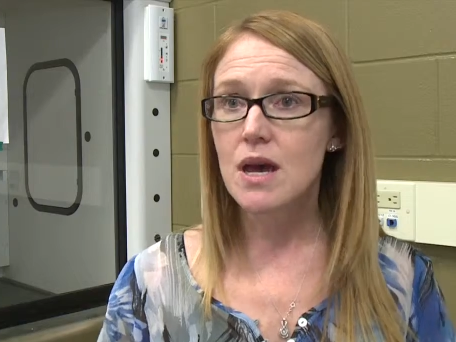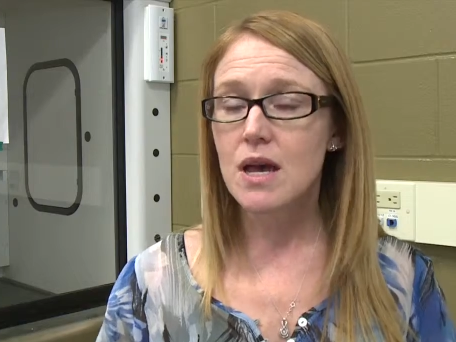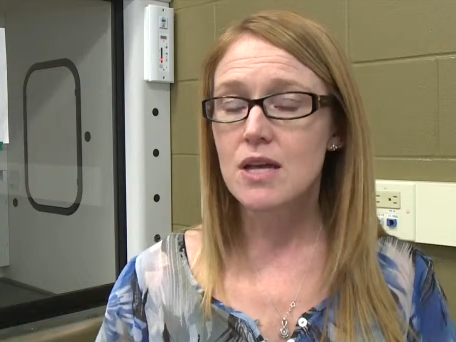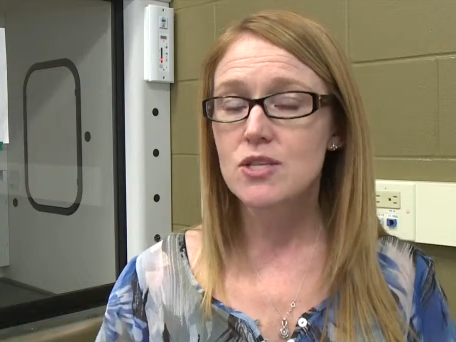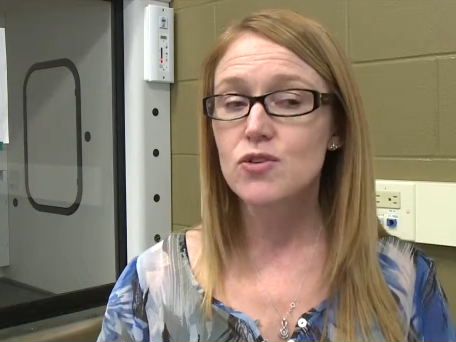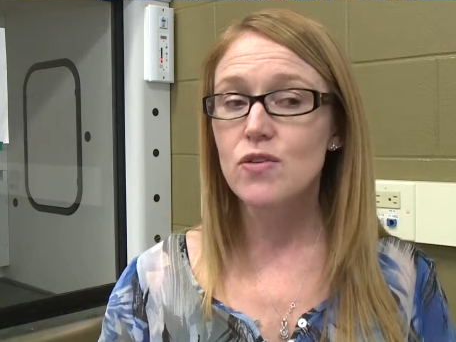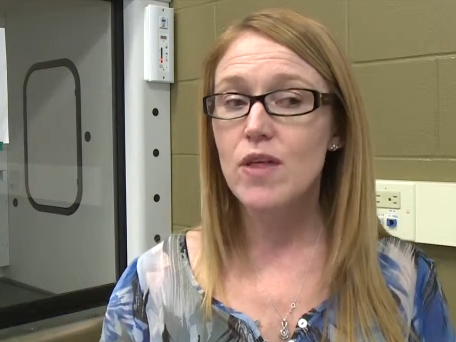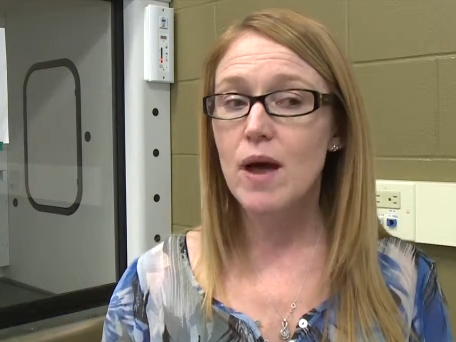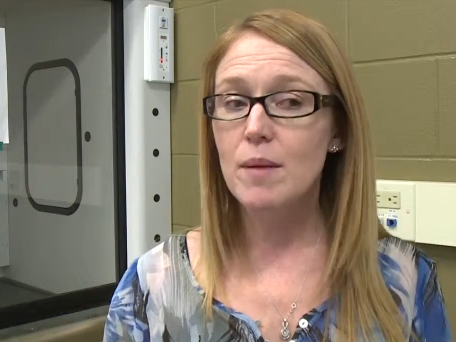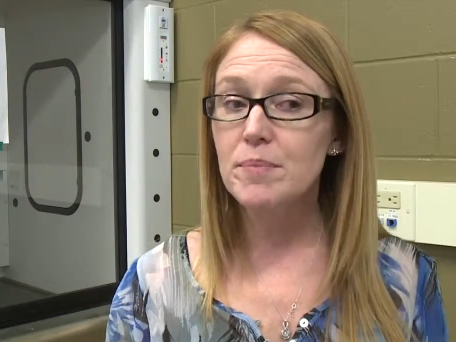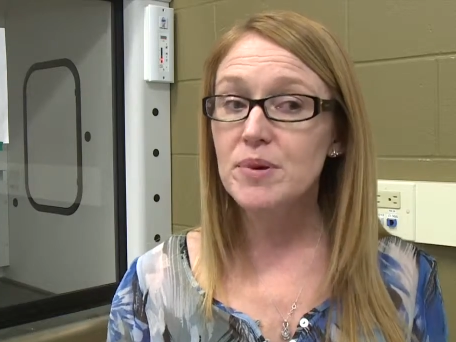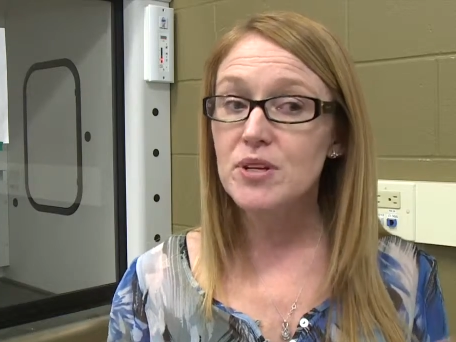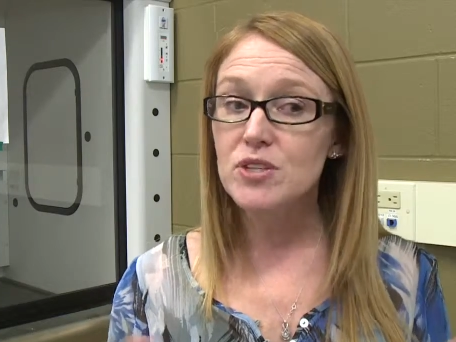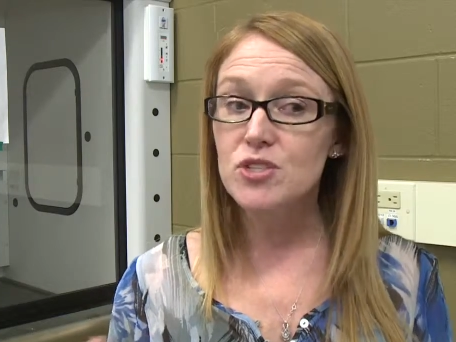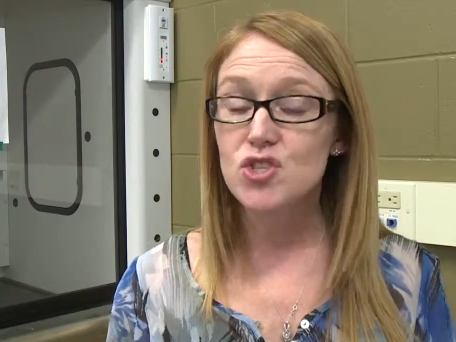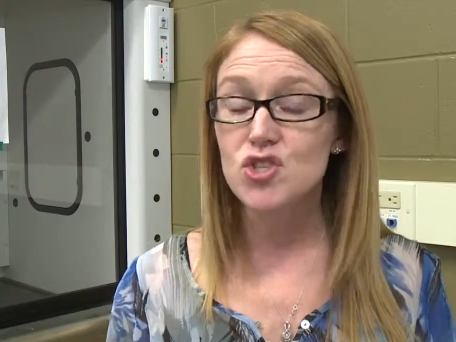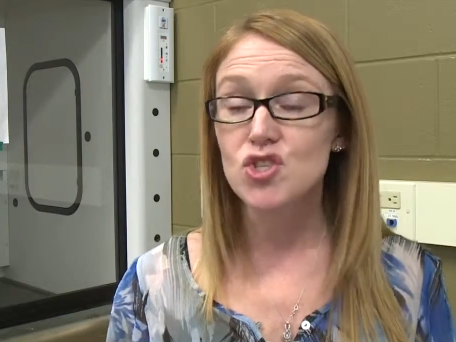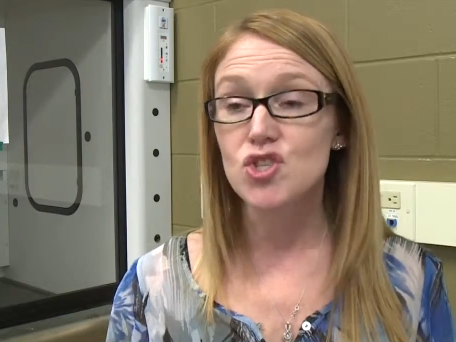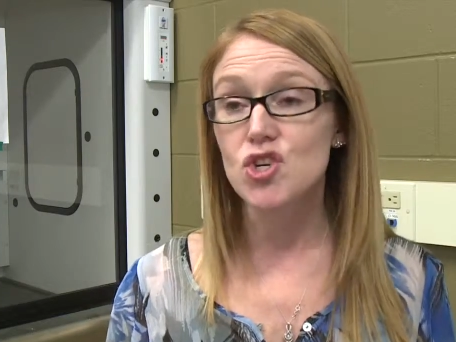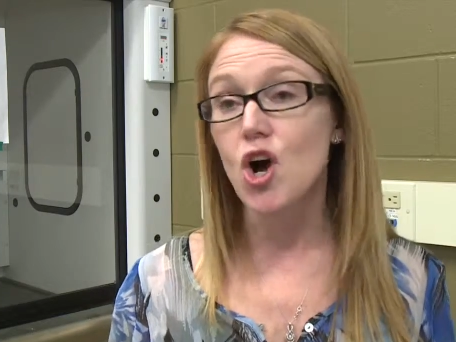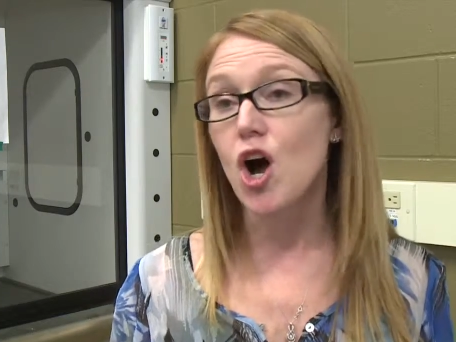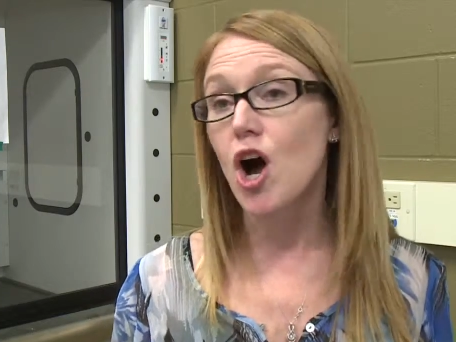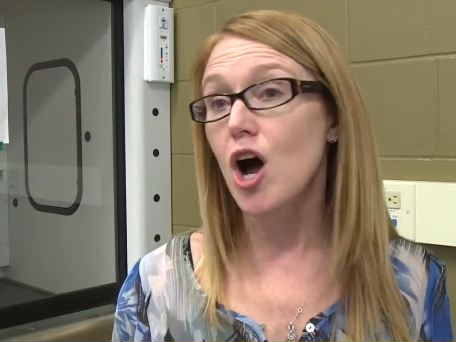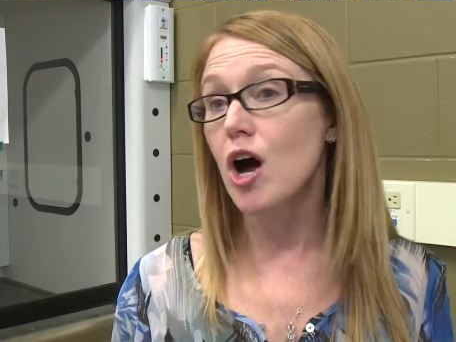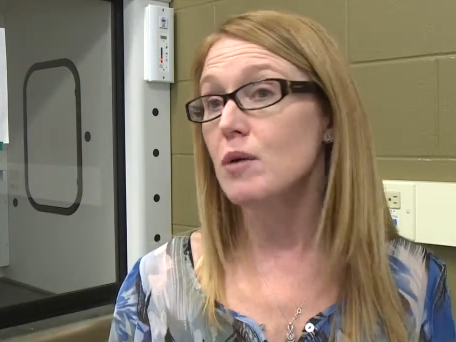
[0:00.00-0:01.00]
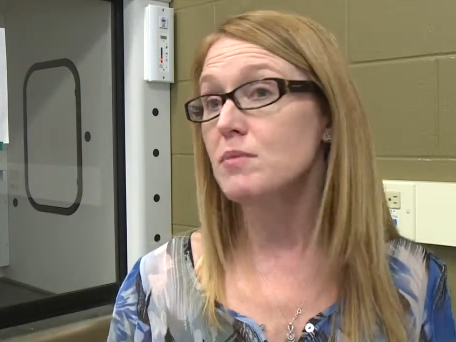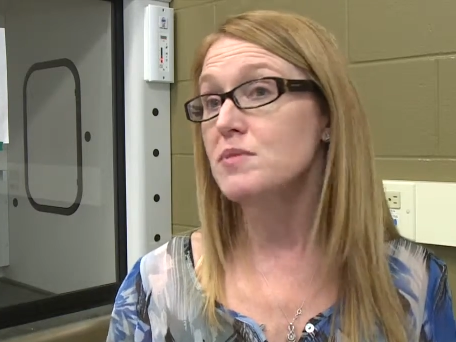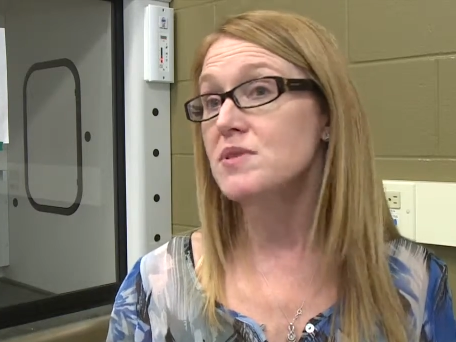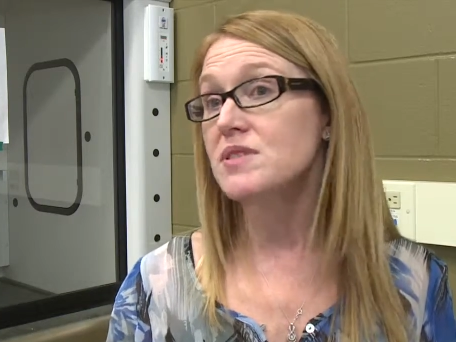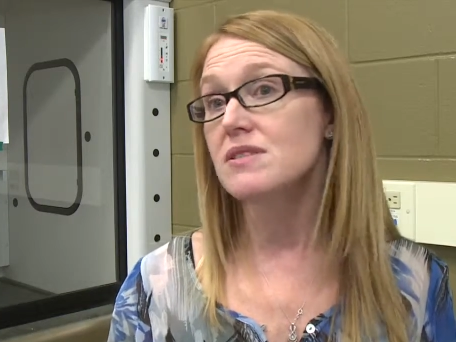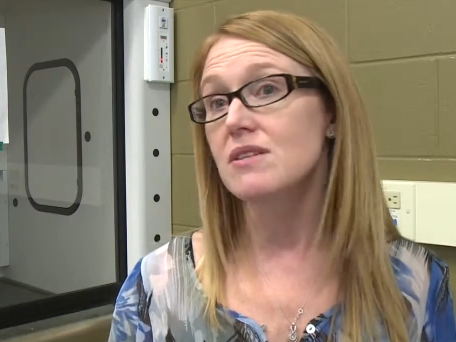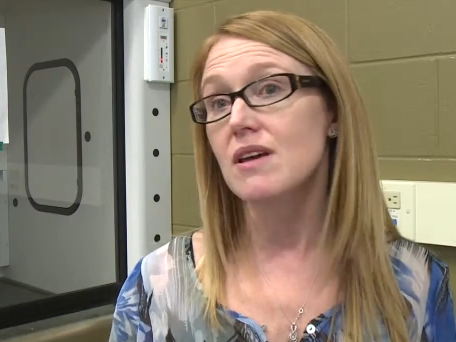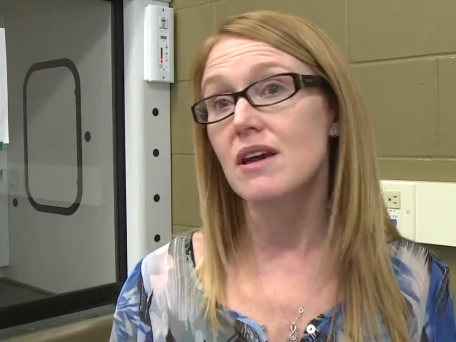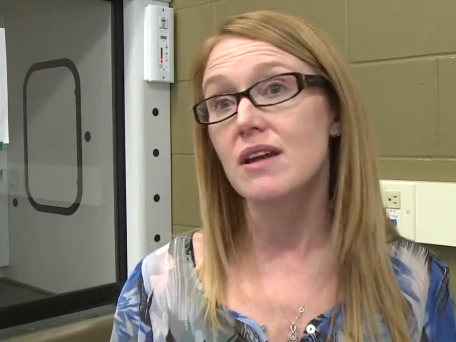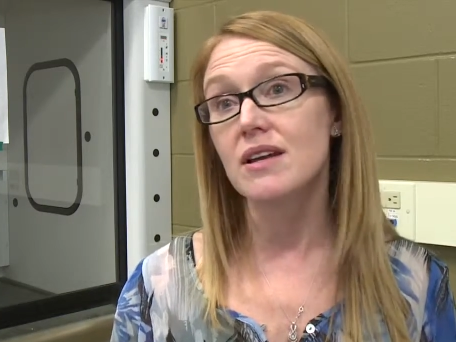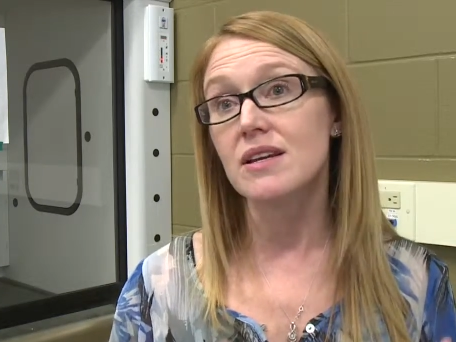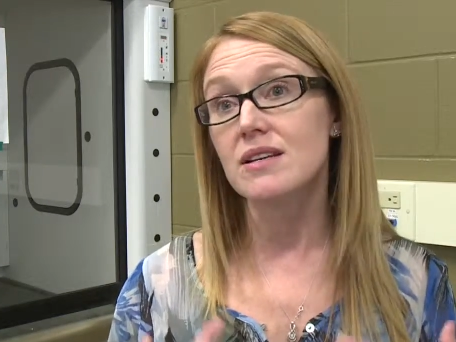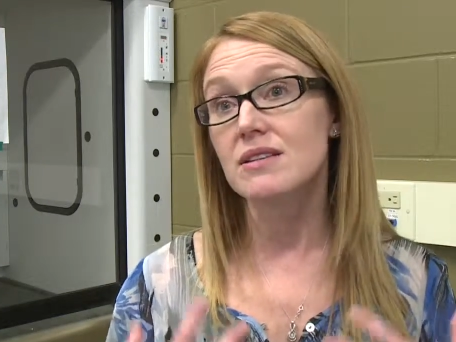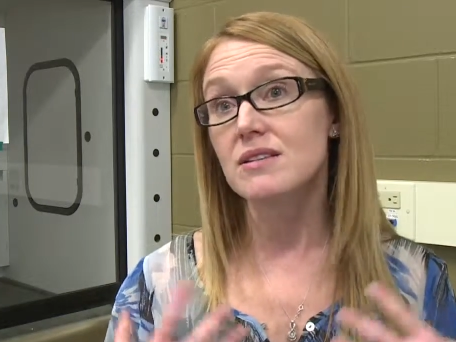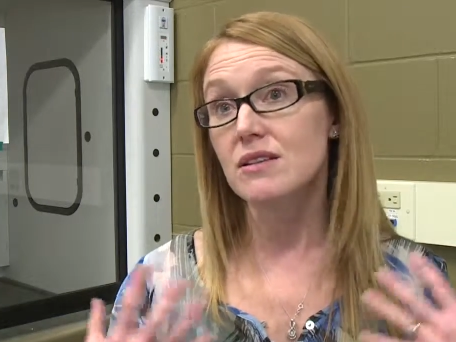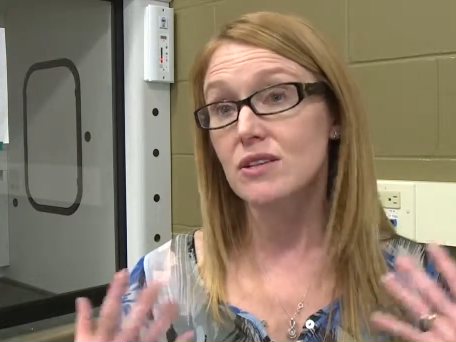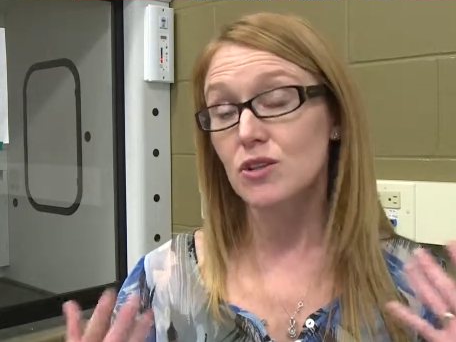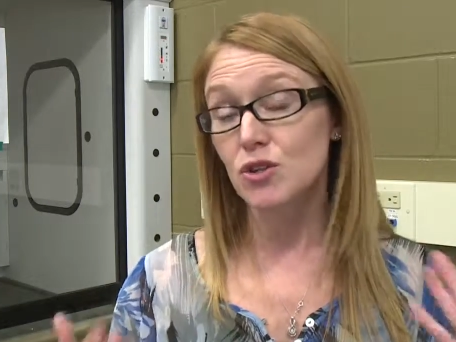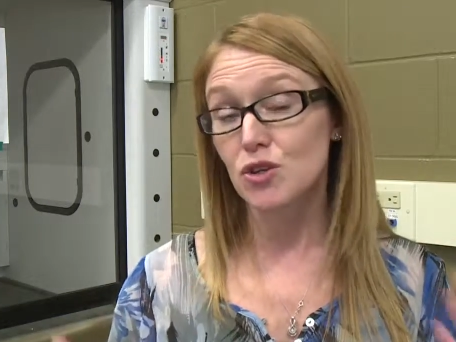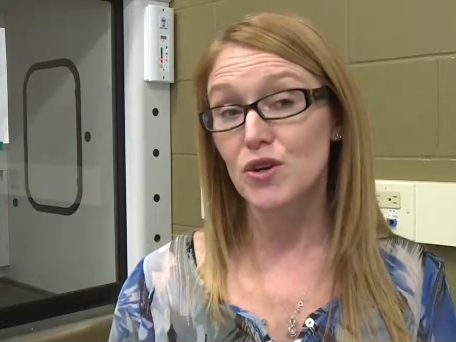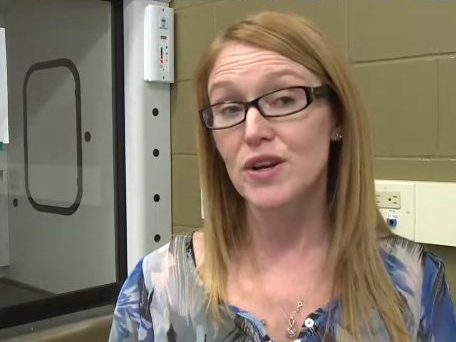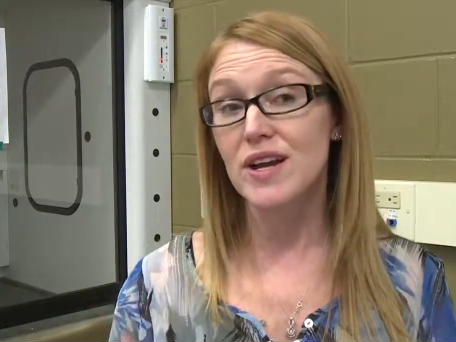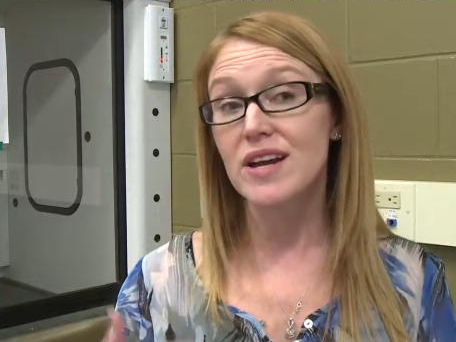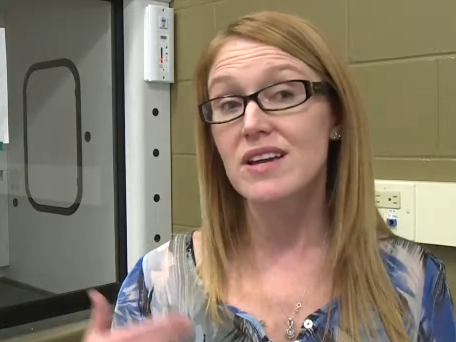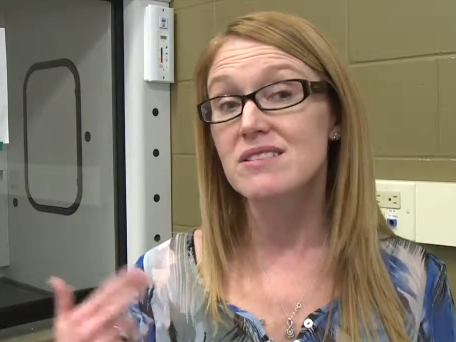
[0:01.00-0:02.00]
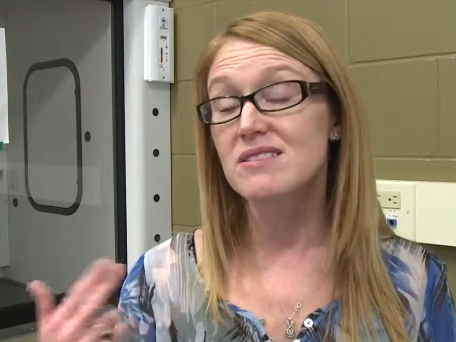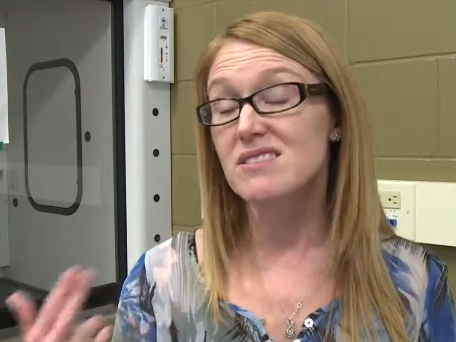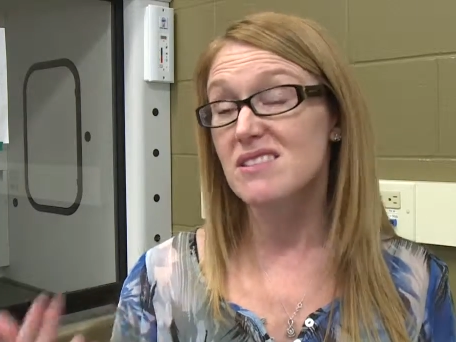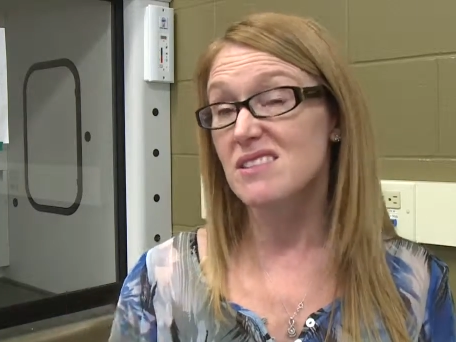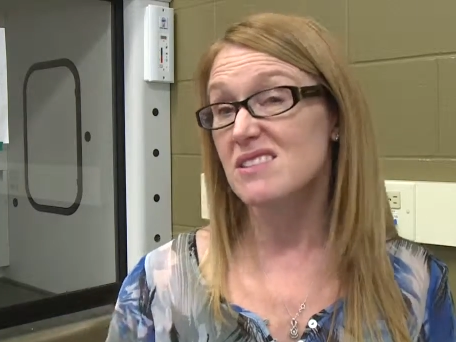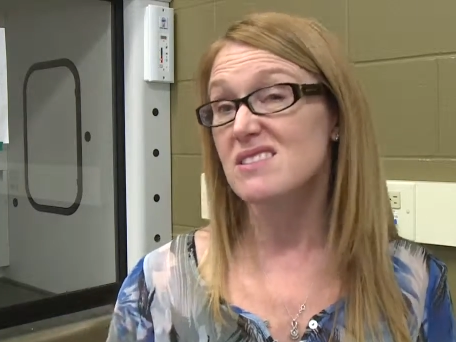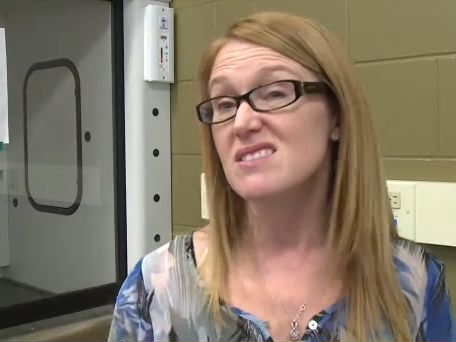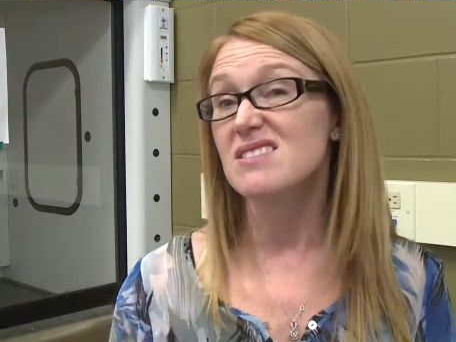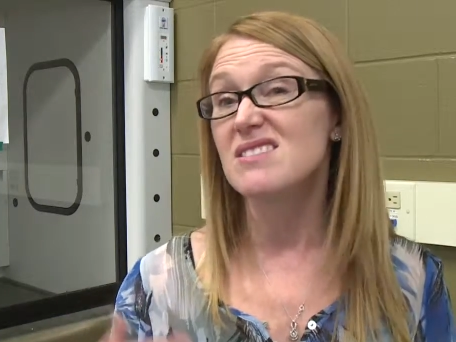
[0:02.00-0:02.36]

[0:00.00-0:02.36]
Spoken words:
And so that builds jobs and it creates